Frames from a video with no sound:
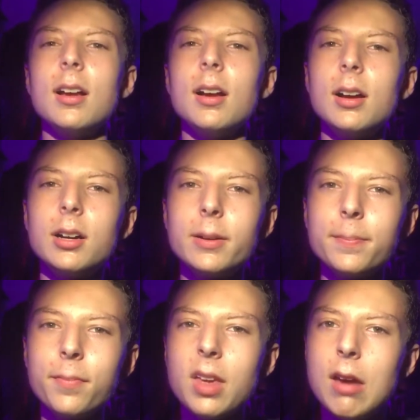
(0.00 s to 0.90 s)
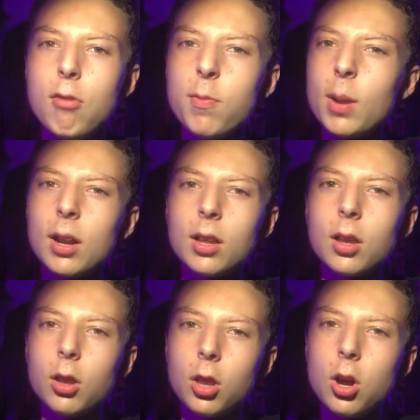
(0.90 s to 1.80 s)
Um, we've been on
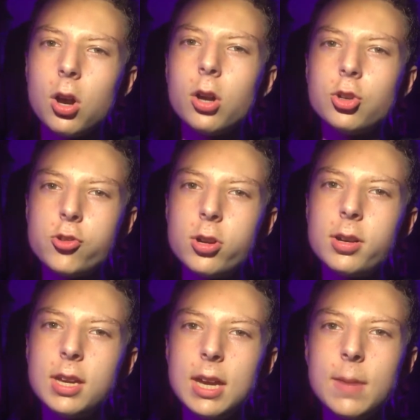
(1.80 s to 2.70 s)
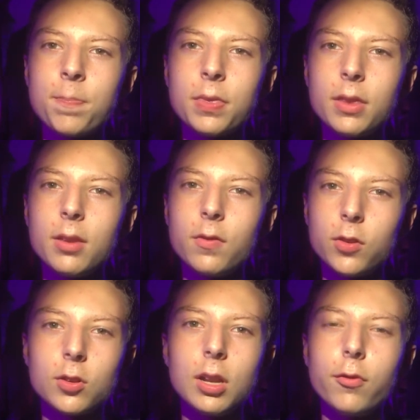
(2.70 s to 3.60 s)
a long journey,
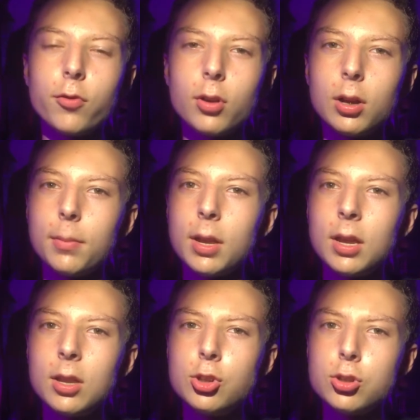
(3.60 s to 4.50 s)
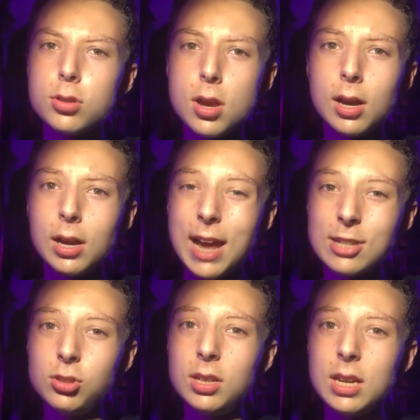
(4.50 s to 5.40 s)
starting from uh,
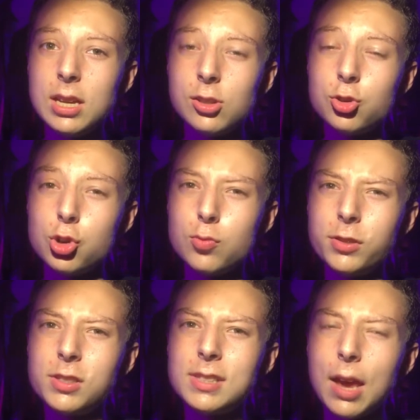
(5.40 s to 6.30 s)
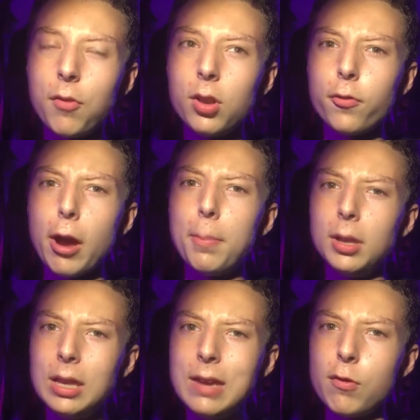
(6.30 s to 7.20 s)
actually June seventh, I
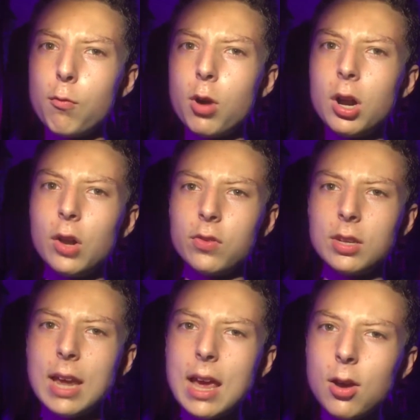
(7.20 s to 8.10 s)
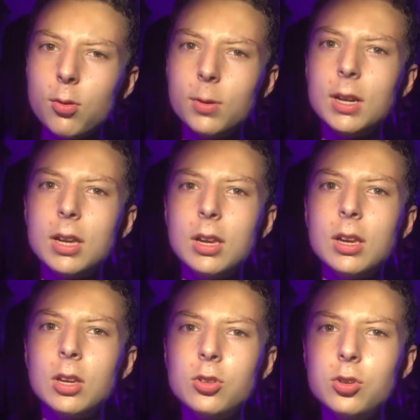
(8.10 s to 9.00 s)
believe it was, now
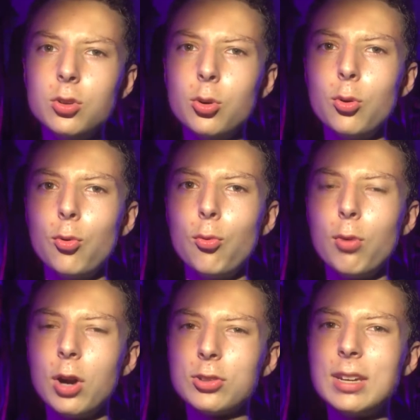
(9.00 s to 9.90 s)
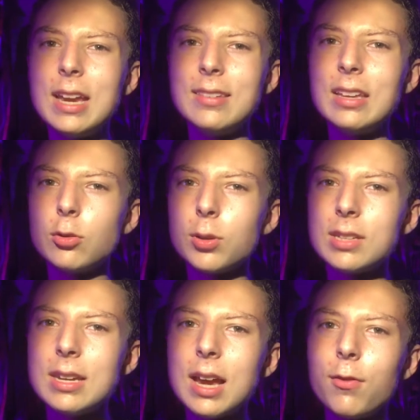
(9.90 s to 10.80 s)
to, well, today's the
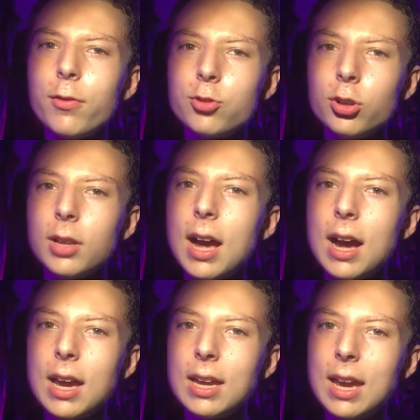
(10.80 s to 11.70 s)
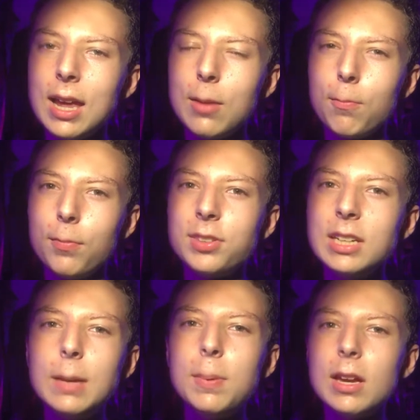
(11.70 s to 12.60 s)
twenty-ninth of July, and
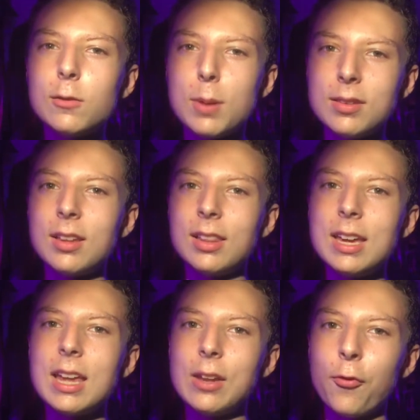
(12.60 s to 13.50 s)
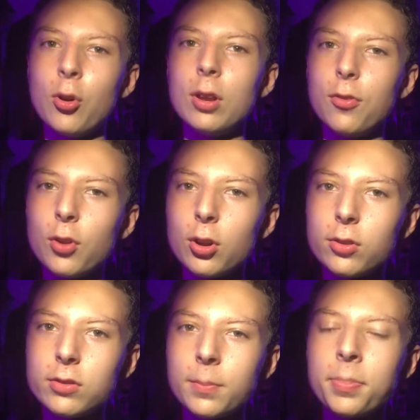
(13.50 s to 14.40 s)
sneak peeks basically end the
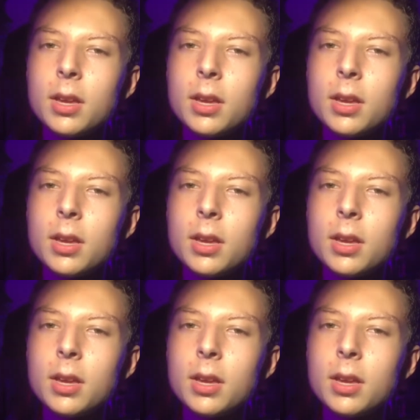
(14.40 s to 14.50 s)
thirty-first,